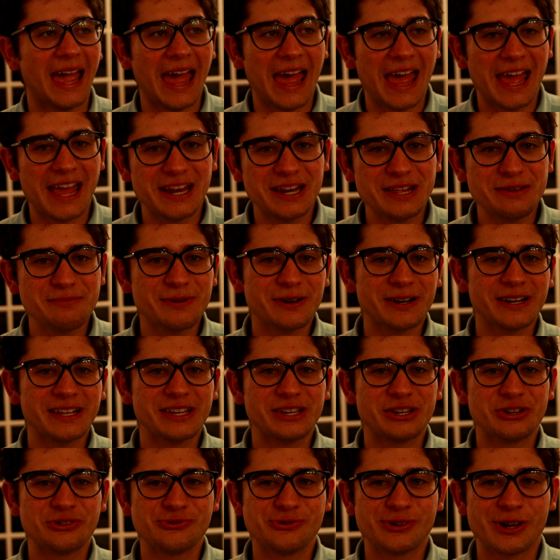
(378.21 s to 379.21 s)

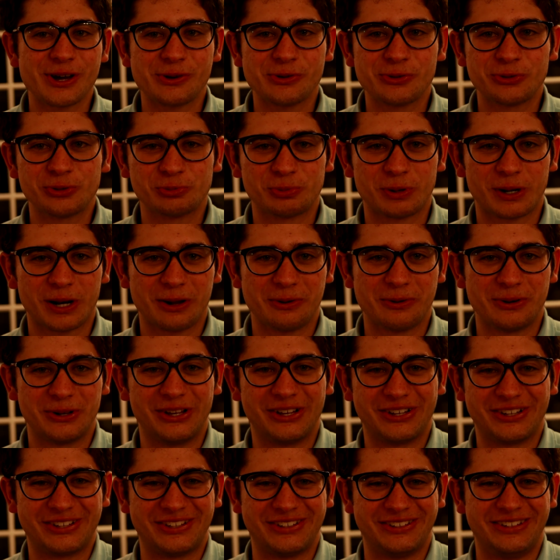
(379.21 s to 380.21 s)
Anybody who knows what I
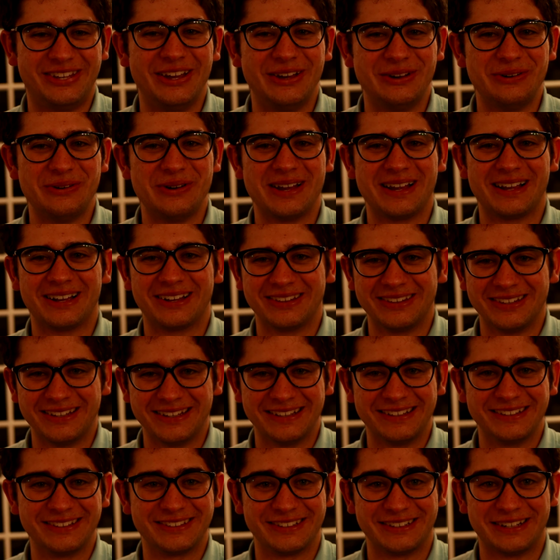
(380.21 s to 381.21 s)
was doing on the
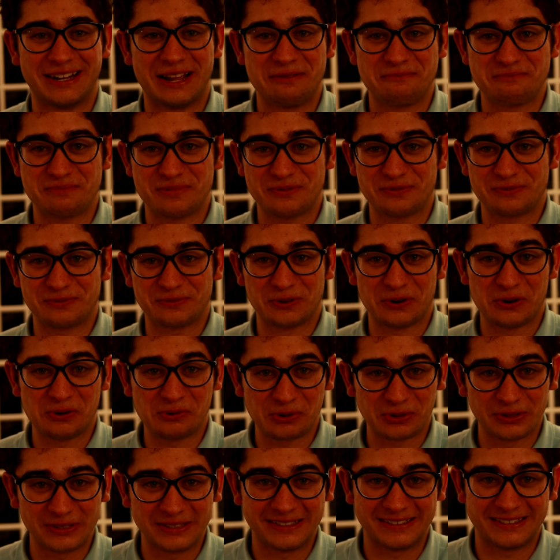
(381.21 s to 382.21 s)
internet
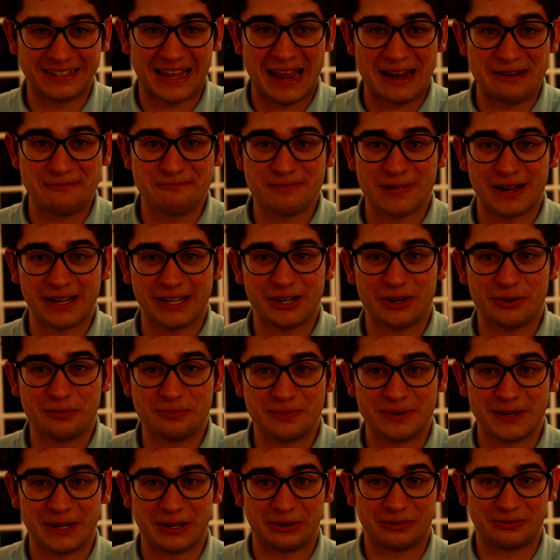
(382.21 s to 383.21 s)
before all this
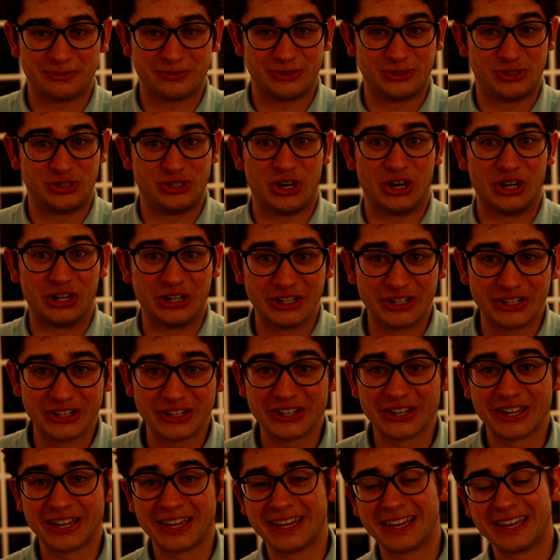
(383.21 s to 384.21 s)
Endmyopia junk
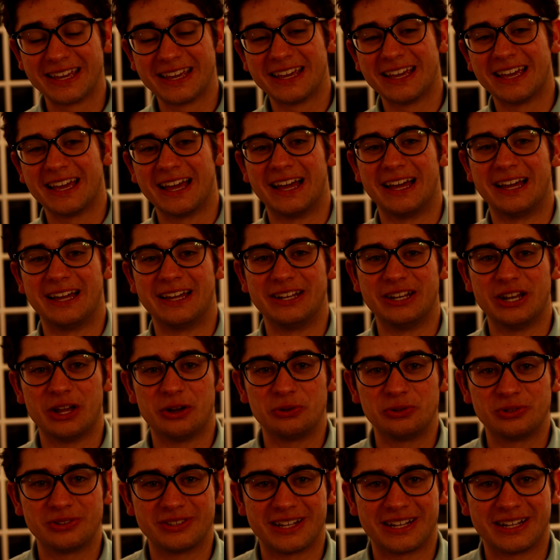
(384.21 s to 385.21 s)

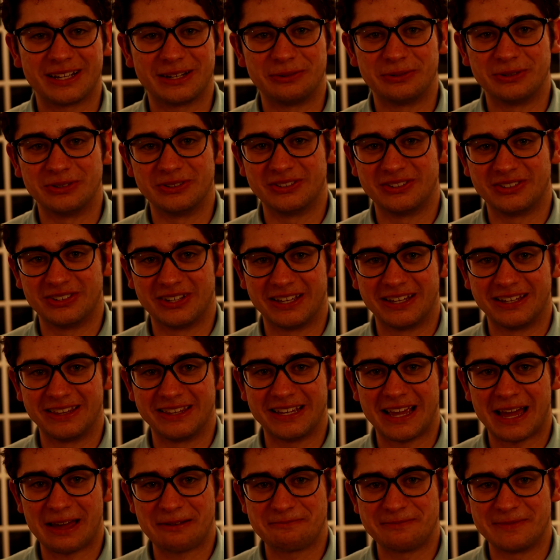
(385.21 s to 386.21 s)
knows that I was
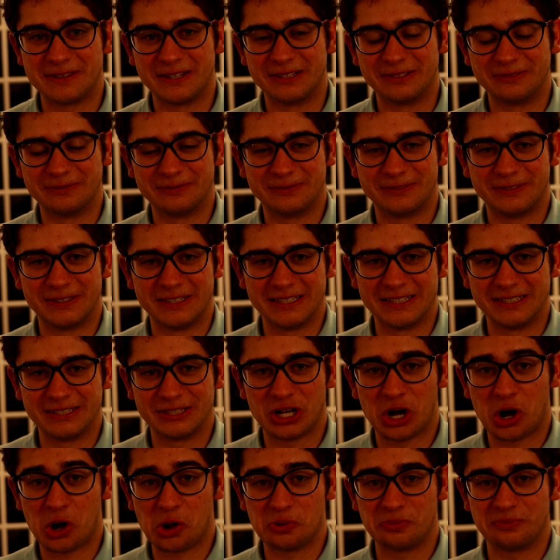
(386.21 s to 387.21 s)
the admin of the
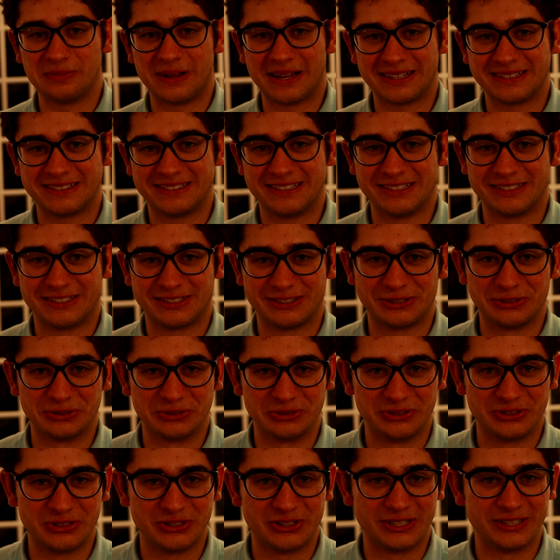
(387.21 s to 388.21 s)
Colmac
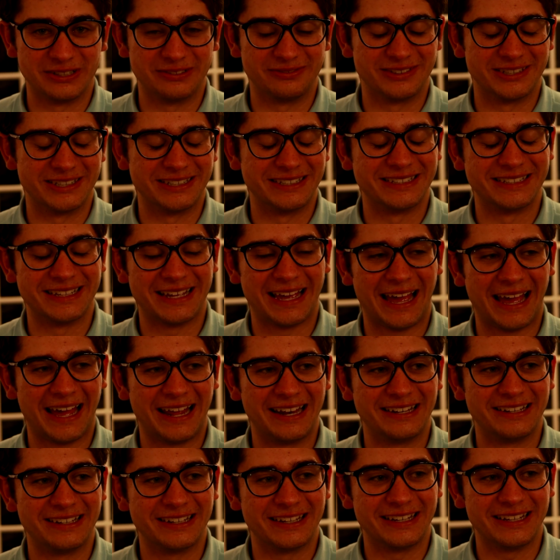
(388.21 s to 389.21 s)
Discord server,
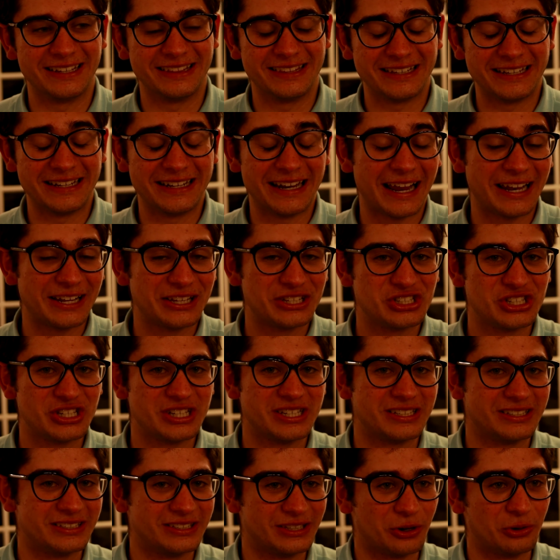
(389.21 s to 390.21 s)
and the
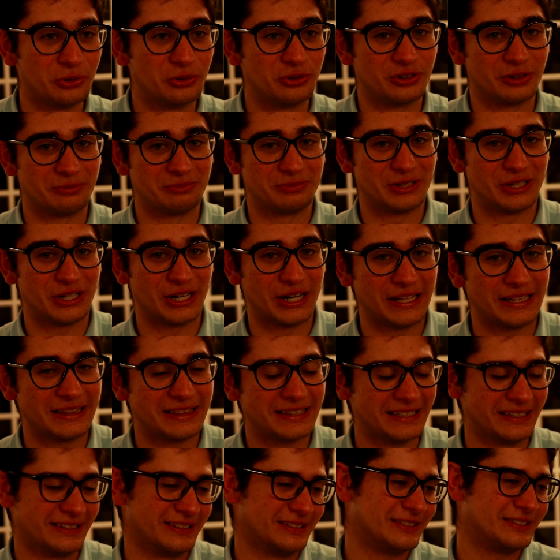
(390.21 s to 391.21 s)
analogy goes something like
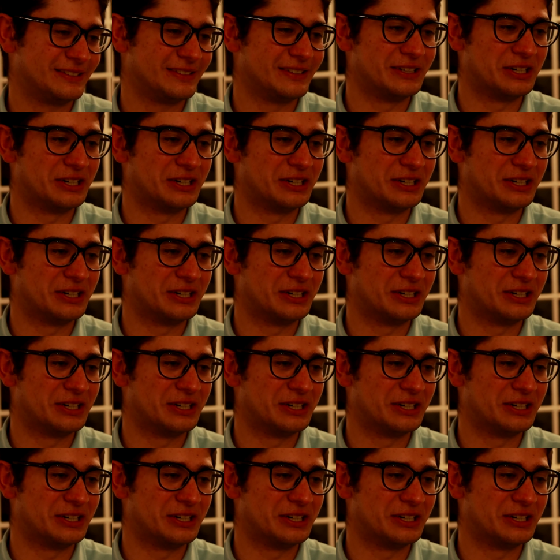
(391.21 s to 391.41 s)
this.